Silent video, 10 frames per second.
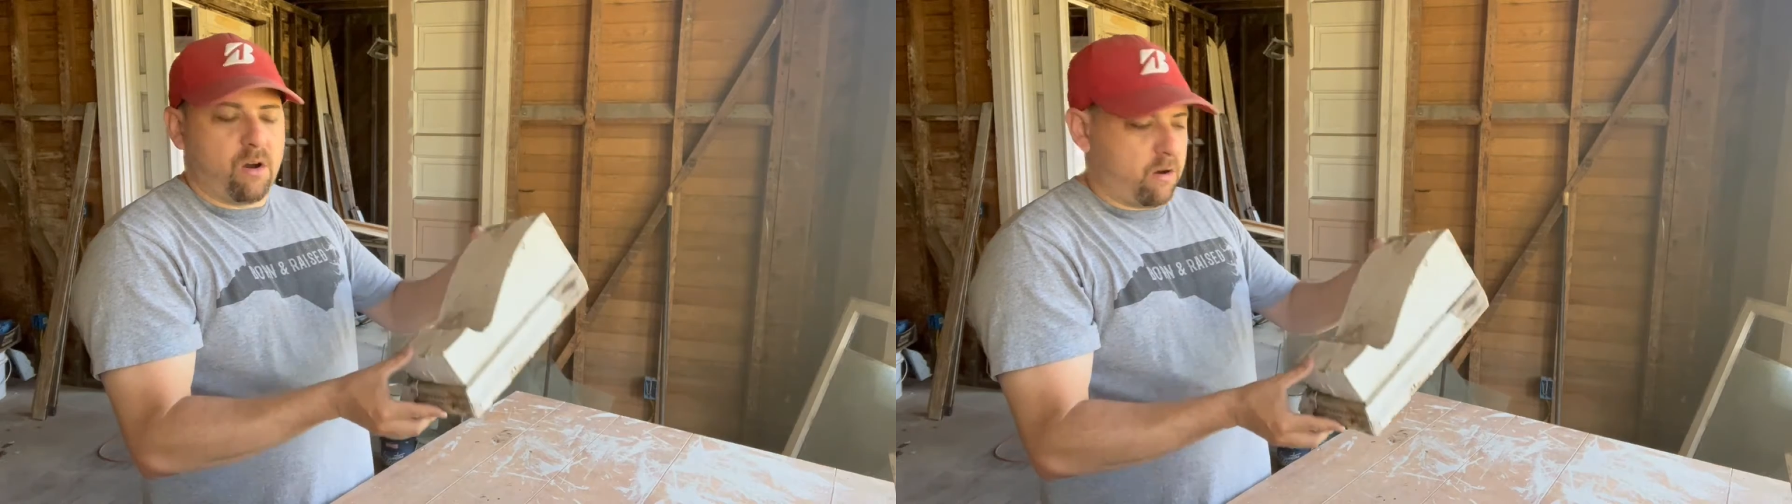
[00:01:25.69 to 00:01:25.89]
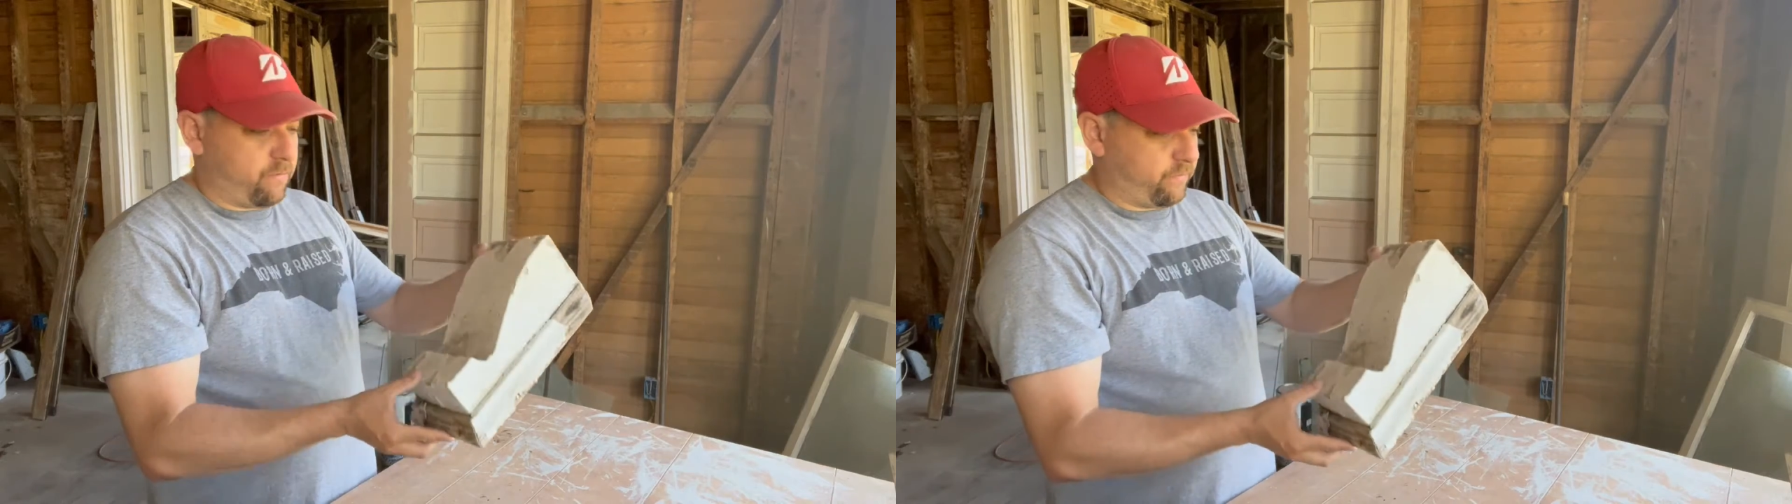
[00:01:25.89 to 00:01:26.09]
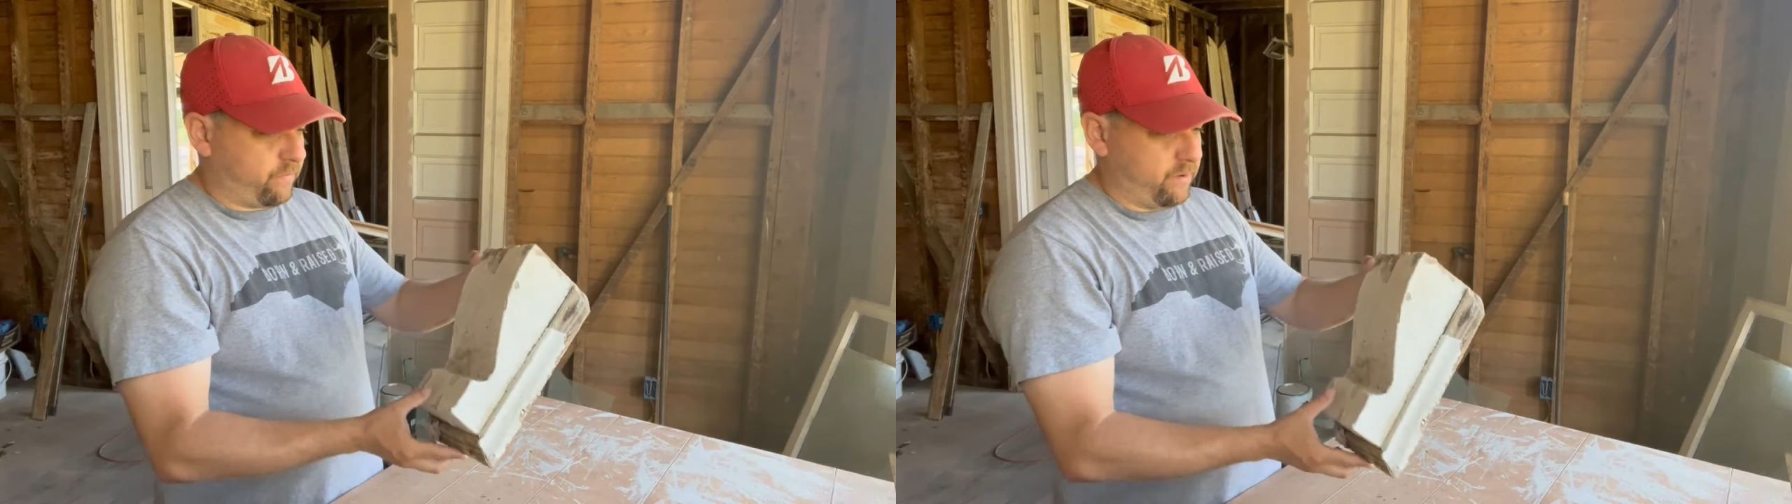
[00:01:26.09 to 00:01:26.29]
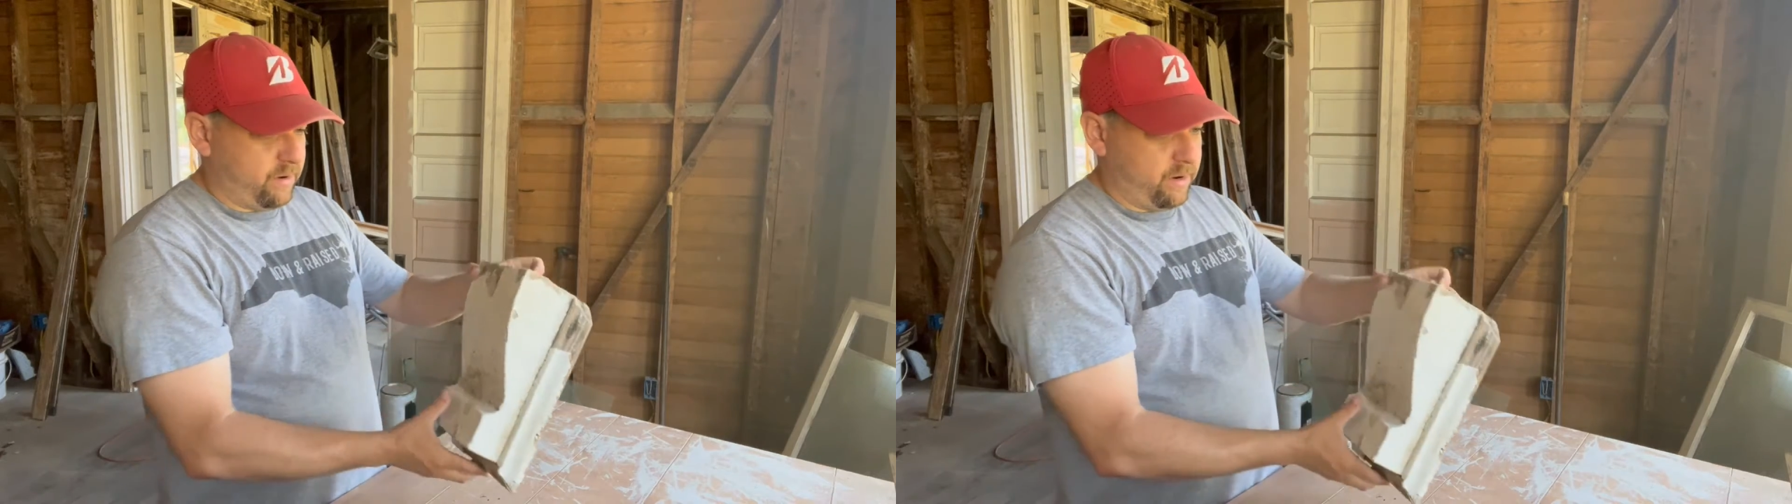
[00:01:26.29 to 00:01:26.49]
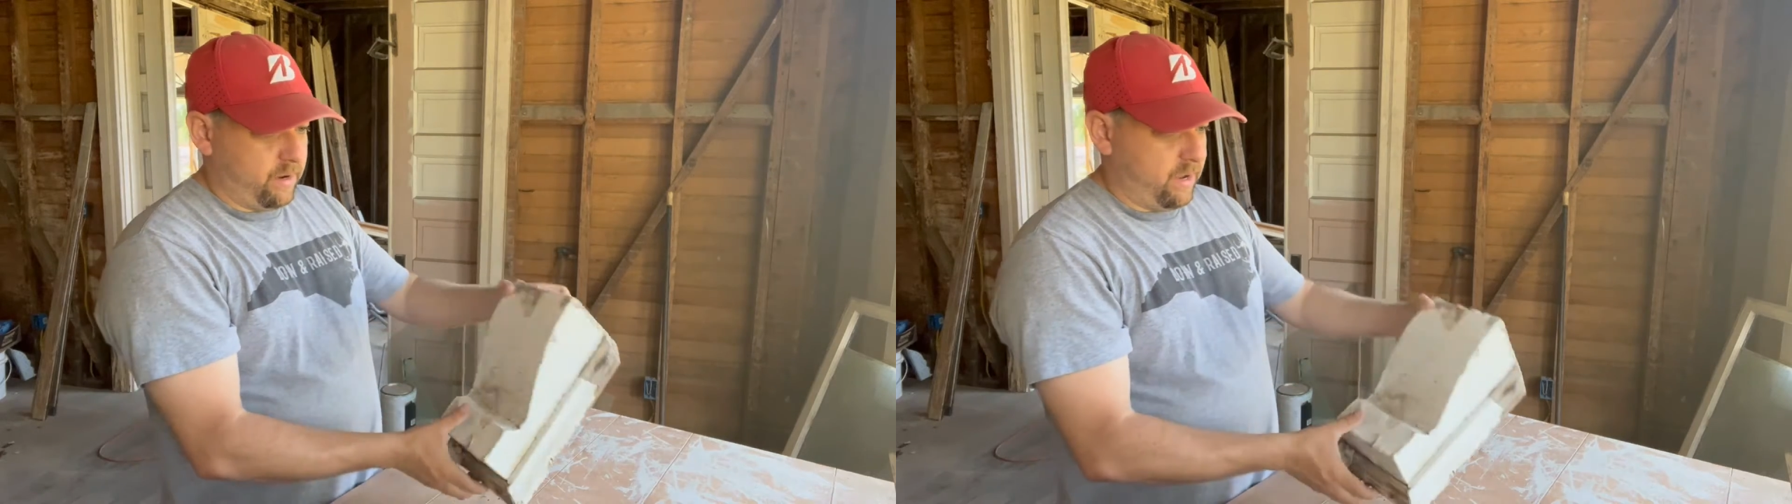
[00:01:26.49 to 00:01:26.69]
off,
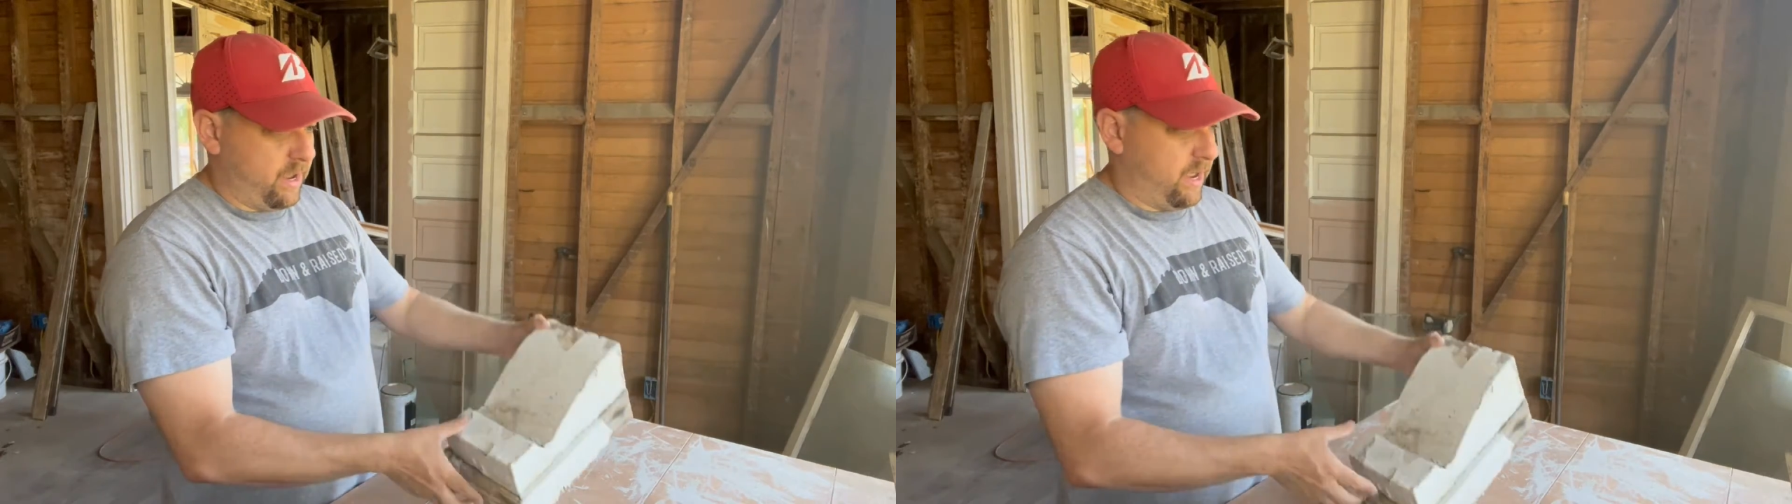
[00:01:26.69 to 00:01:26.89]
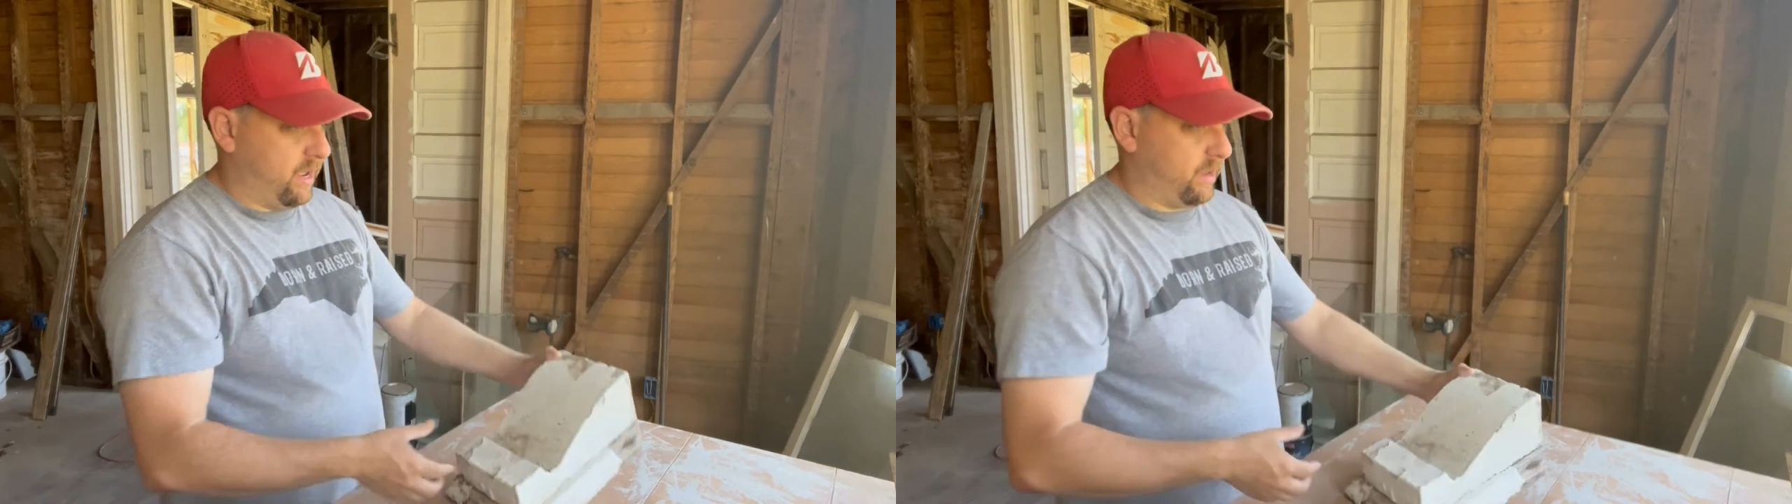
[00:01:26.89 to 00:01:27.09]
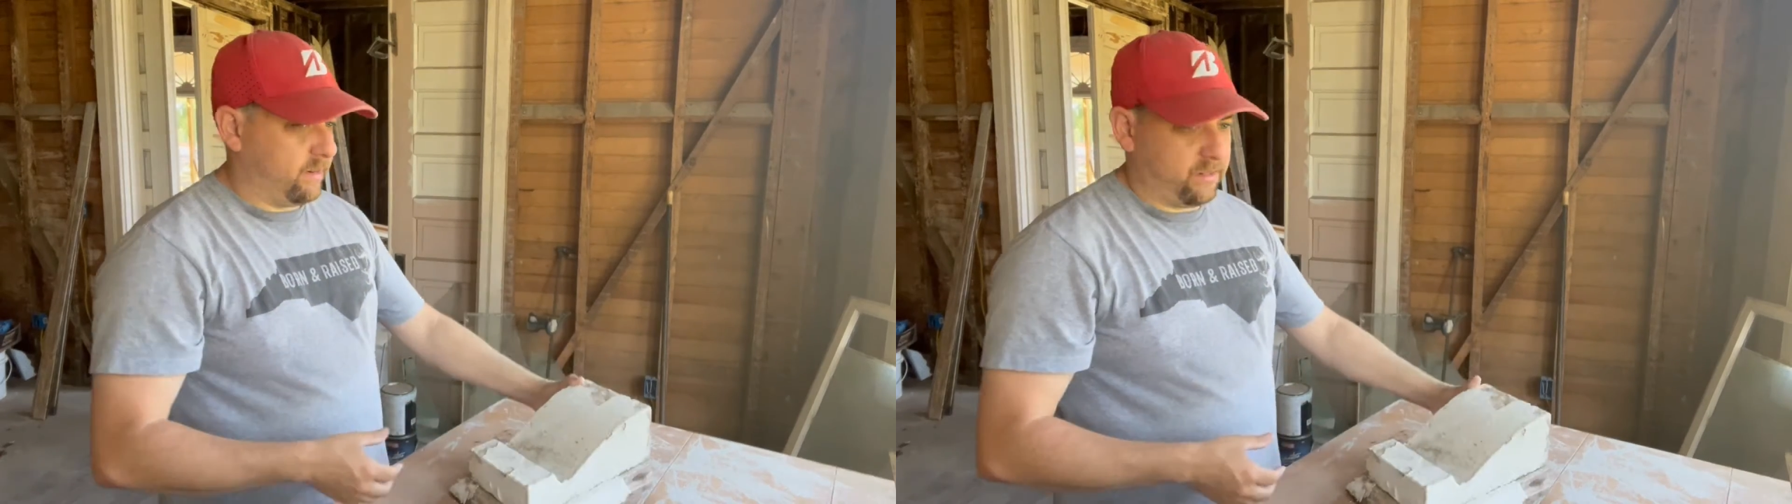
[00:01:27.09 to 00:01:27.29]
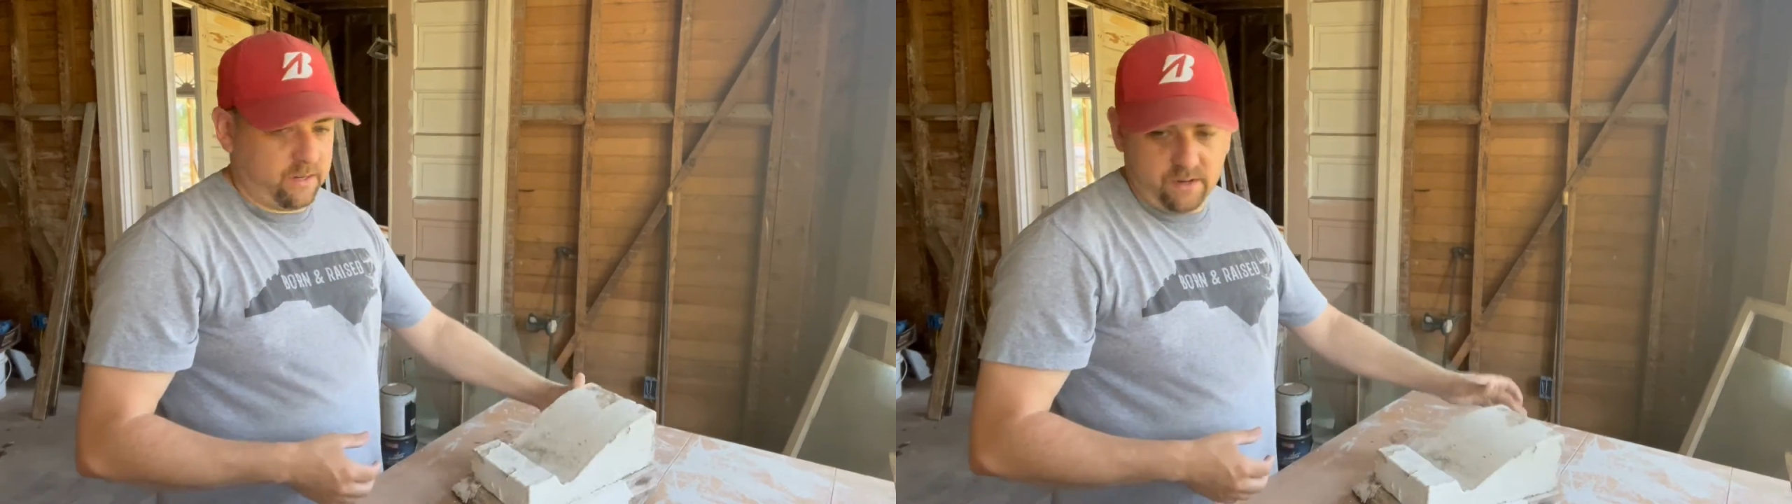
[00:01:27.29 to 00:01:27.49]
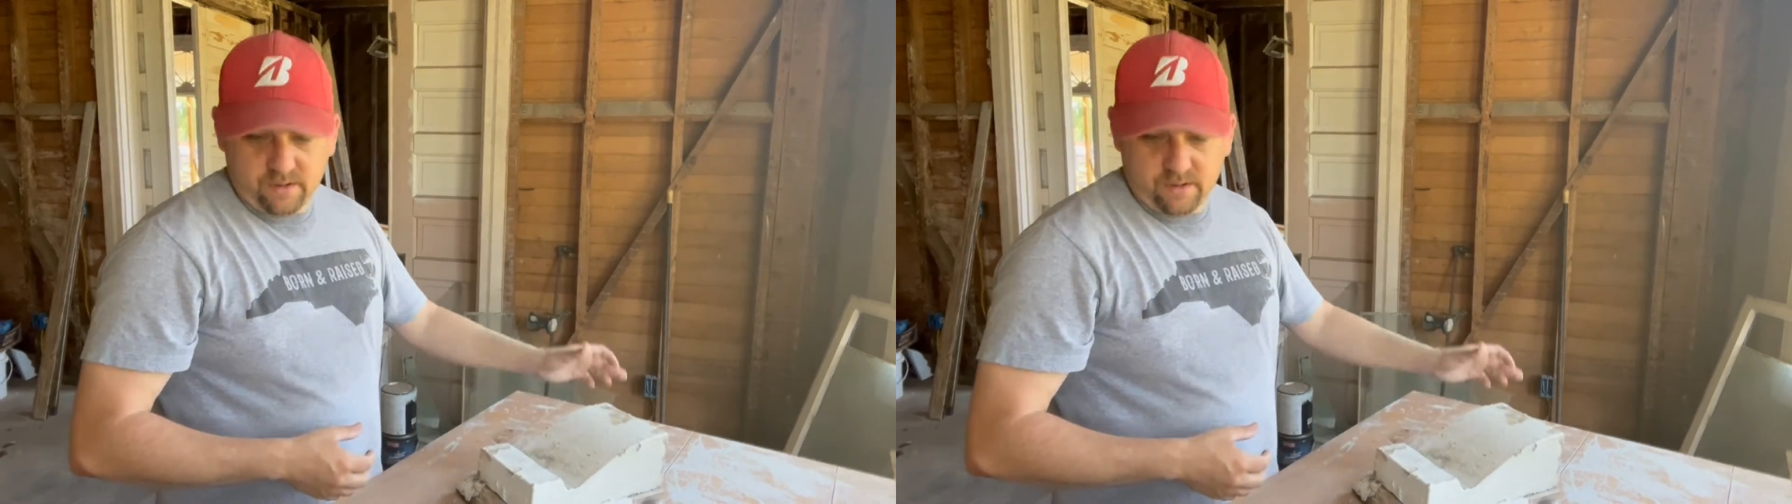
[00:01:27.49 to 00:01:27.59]
and